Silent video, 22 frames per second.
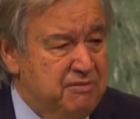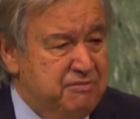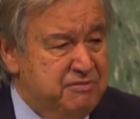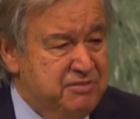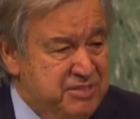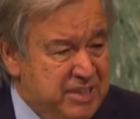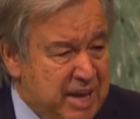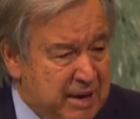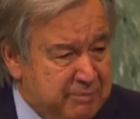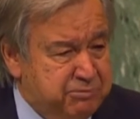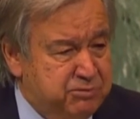
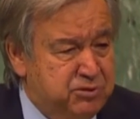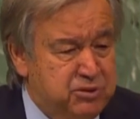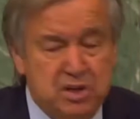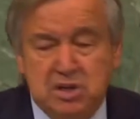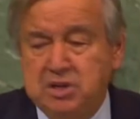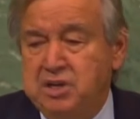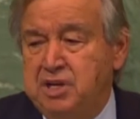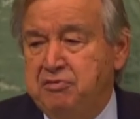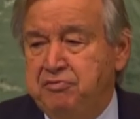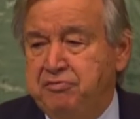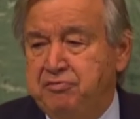of debt
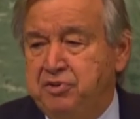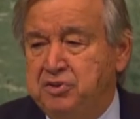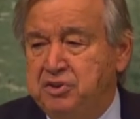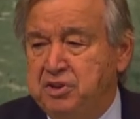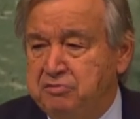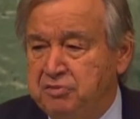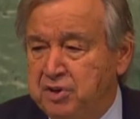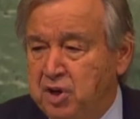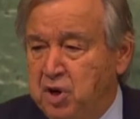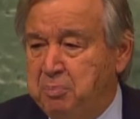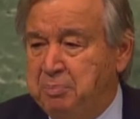relief for
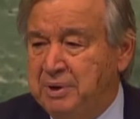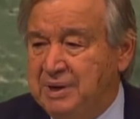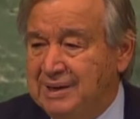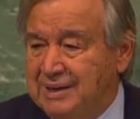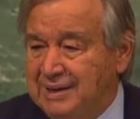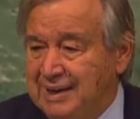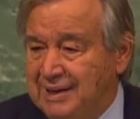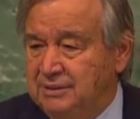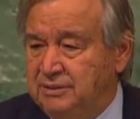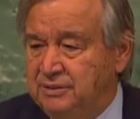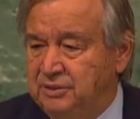
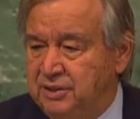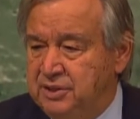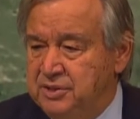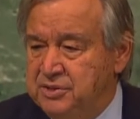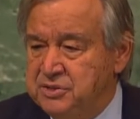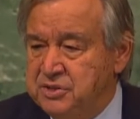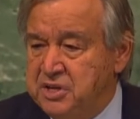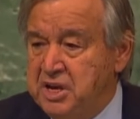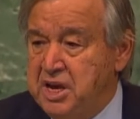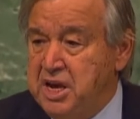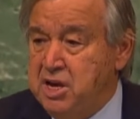developing
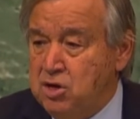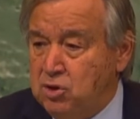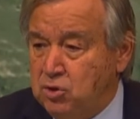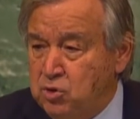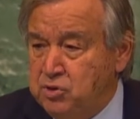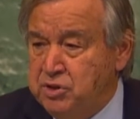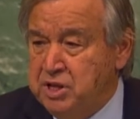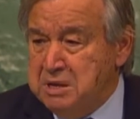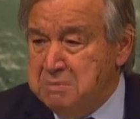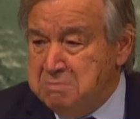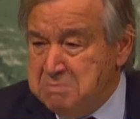countries,
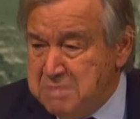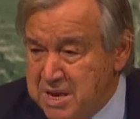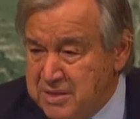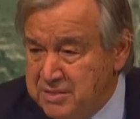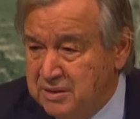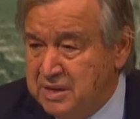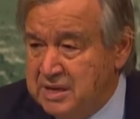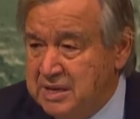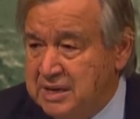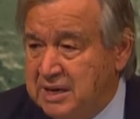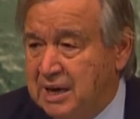including
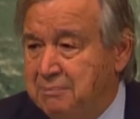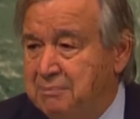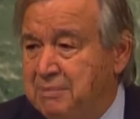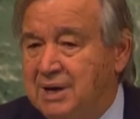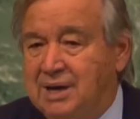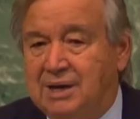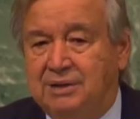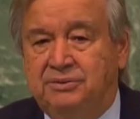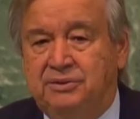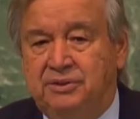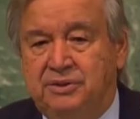middle-income
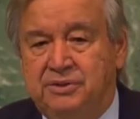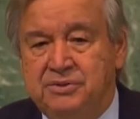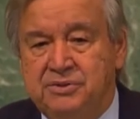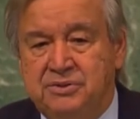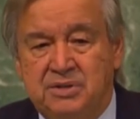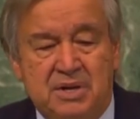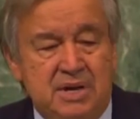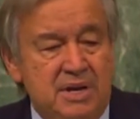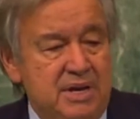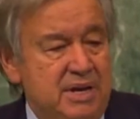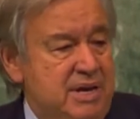
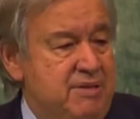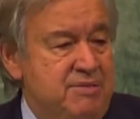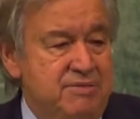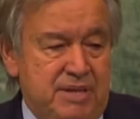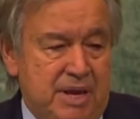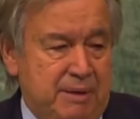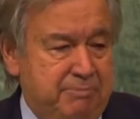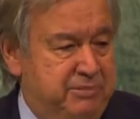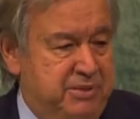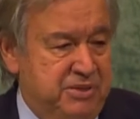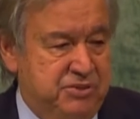countries in
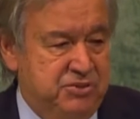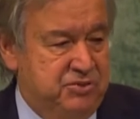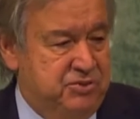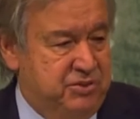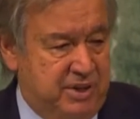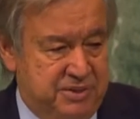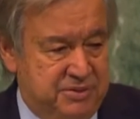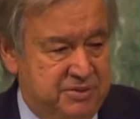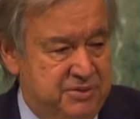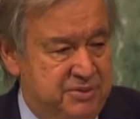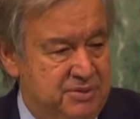debt
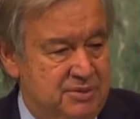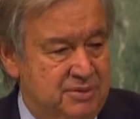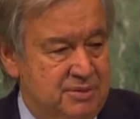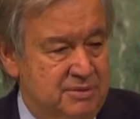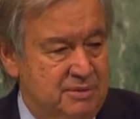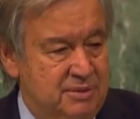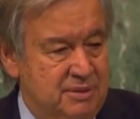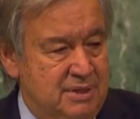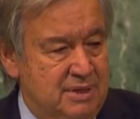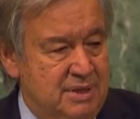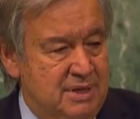distress.
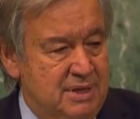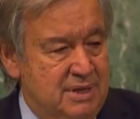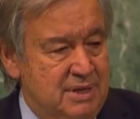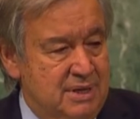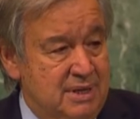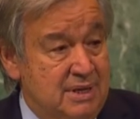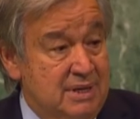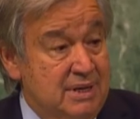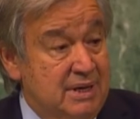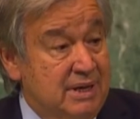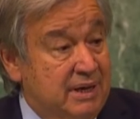
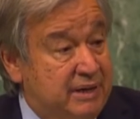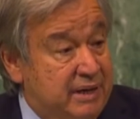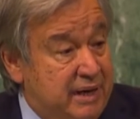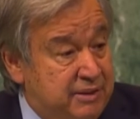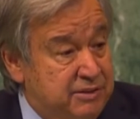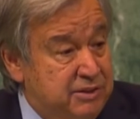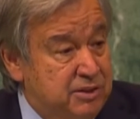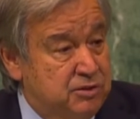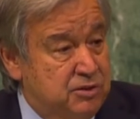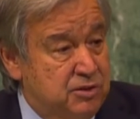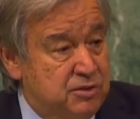
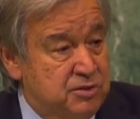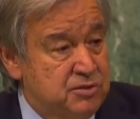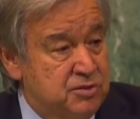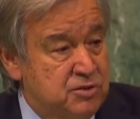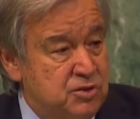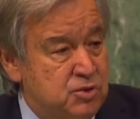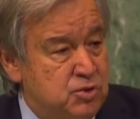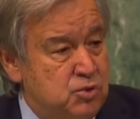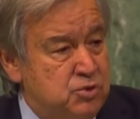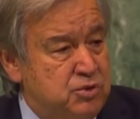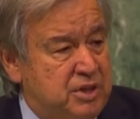
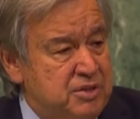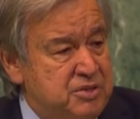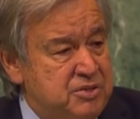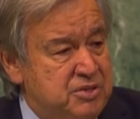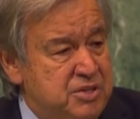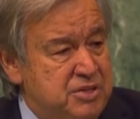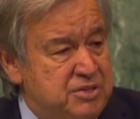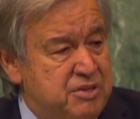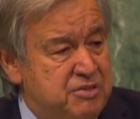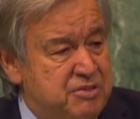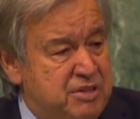Creditors should
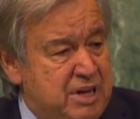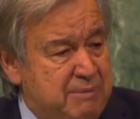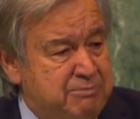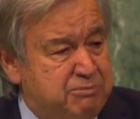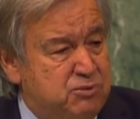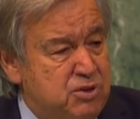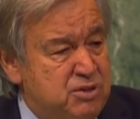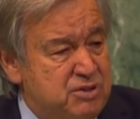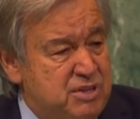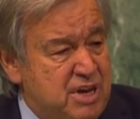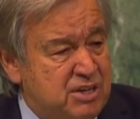consider
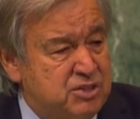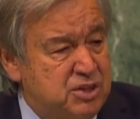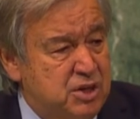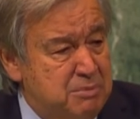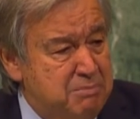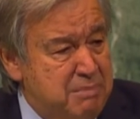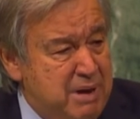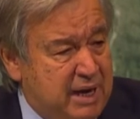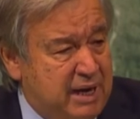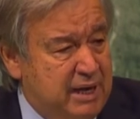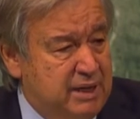debt
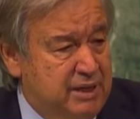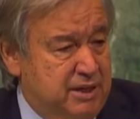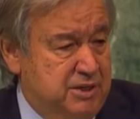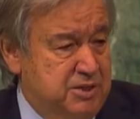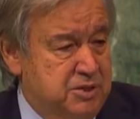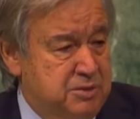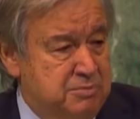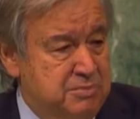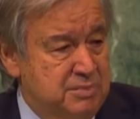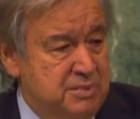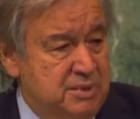reduction
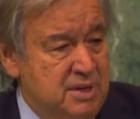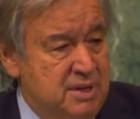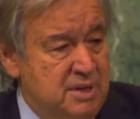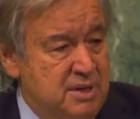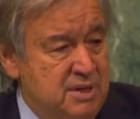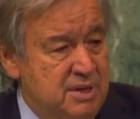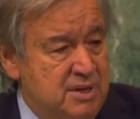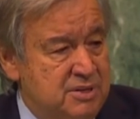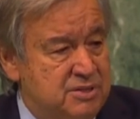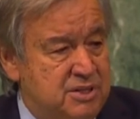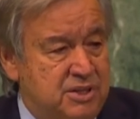mechanisms,
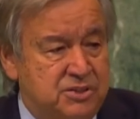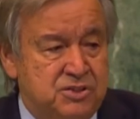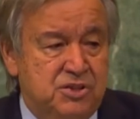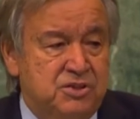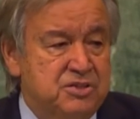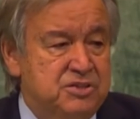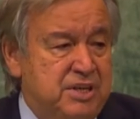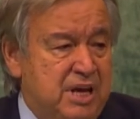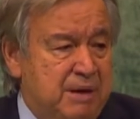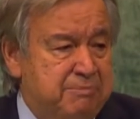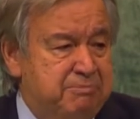such
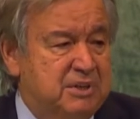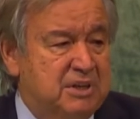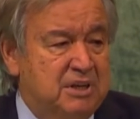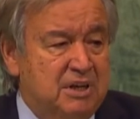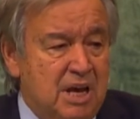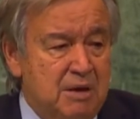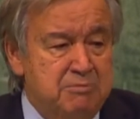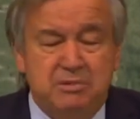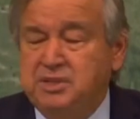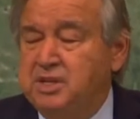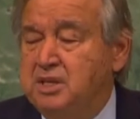as debt
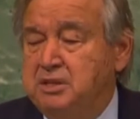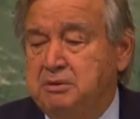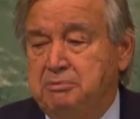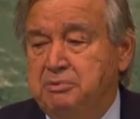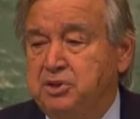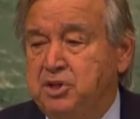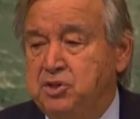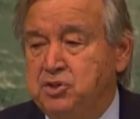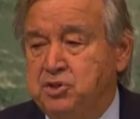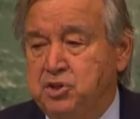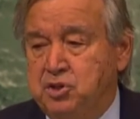climate
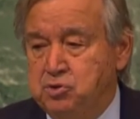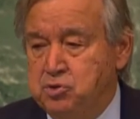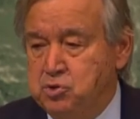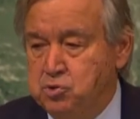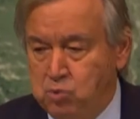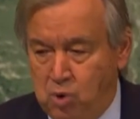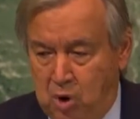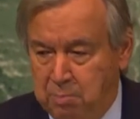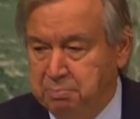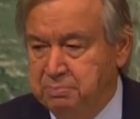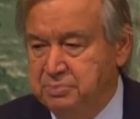adaptation
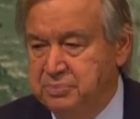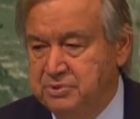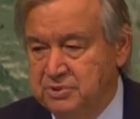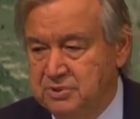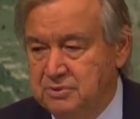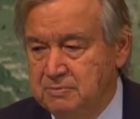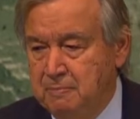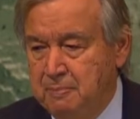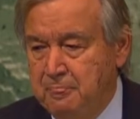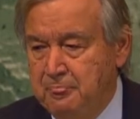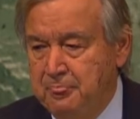
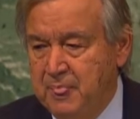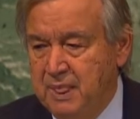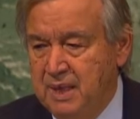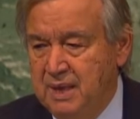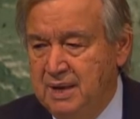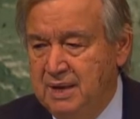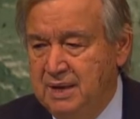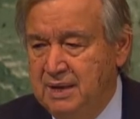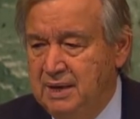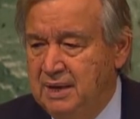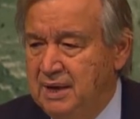swaps.
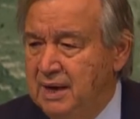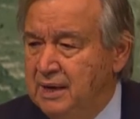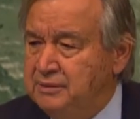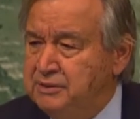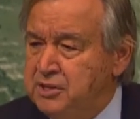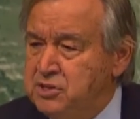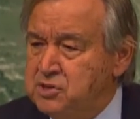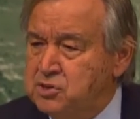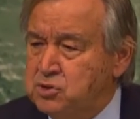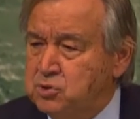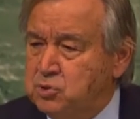And
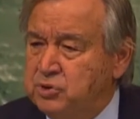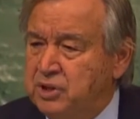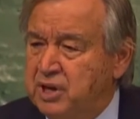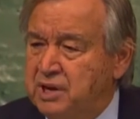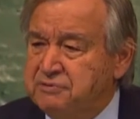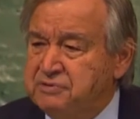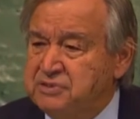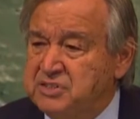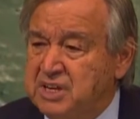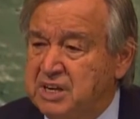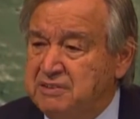this could
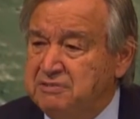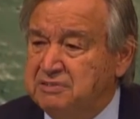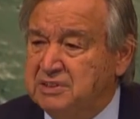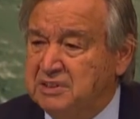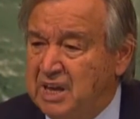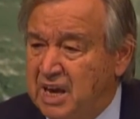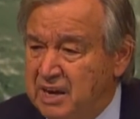have saved